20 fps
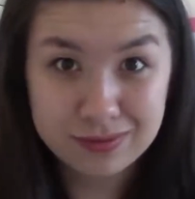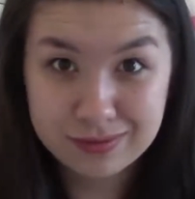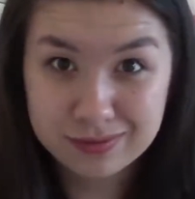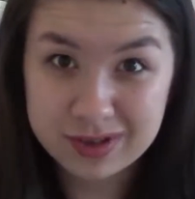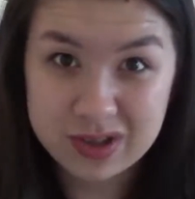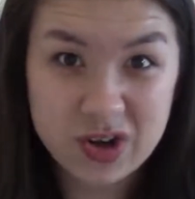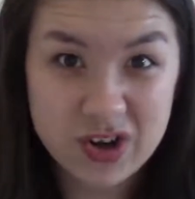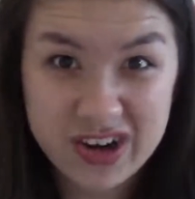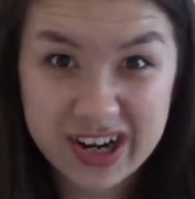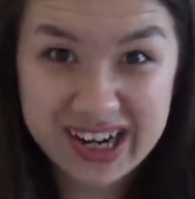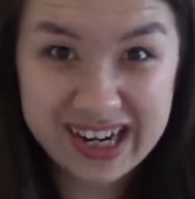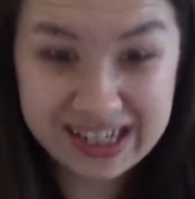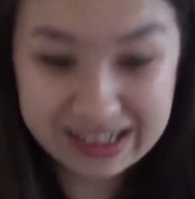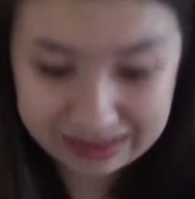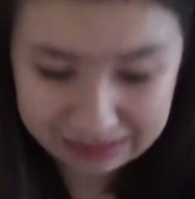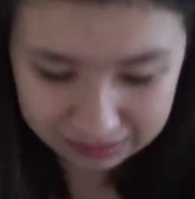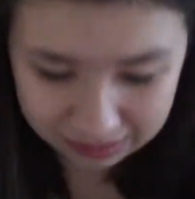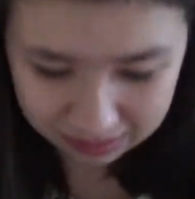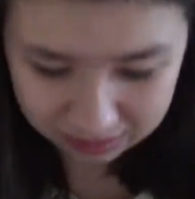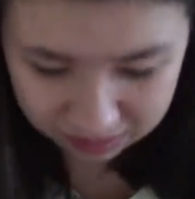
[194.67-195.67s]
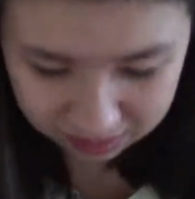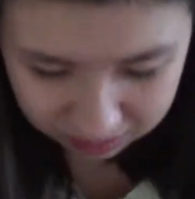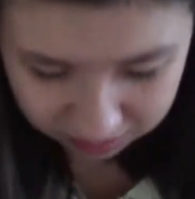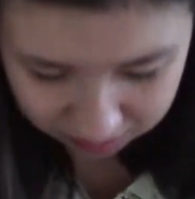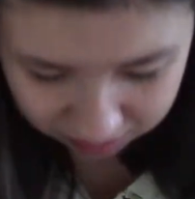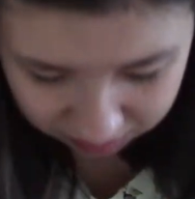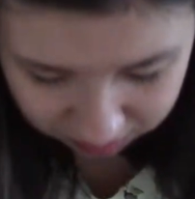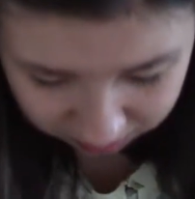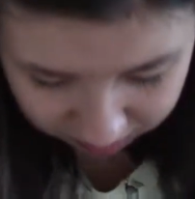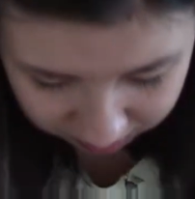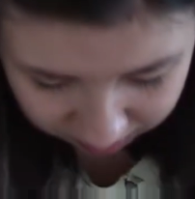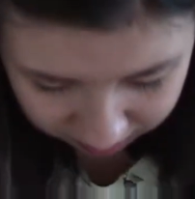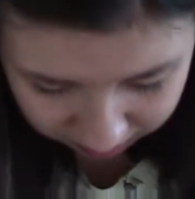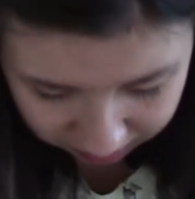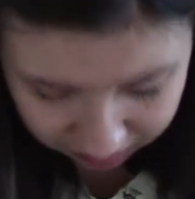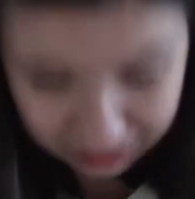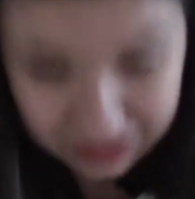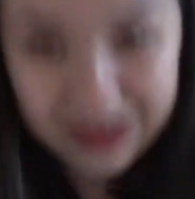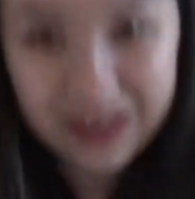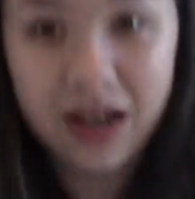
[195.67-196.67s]
Sorry,
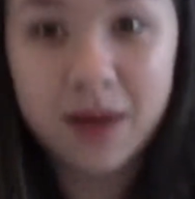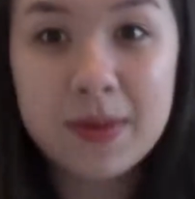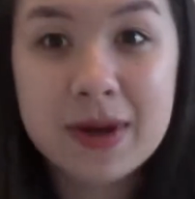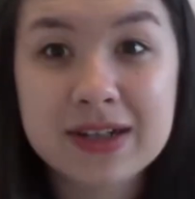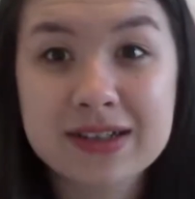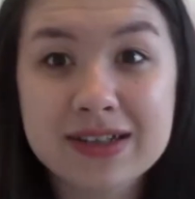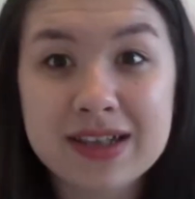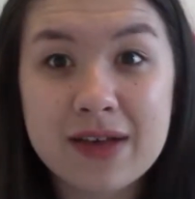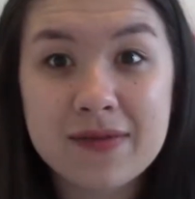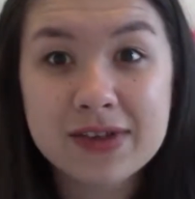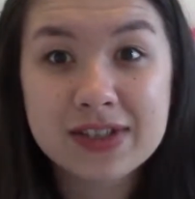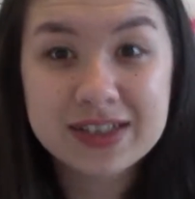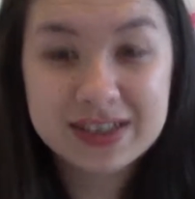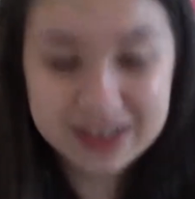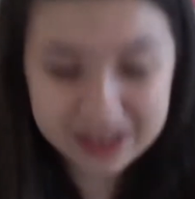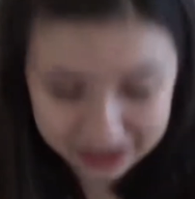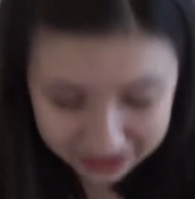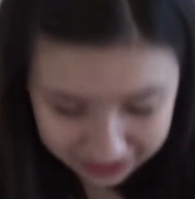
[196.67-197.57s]
Starbucks lovers.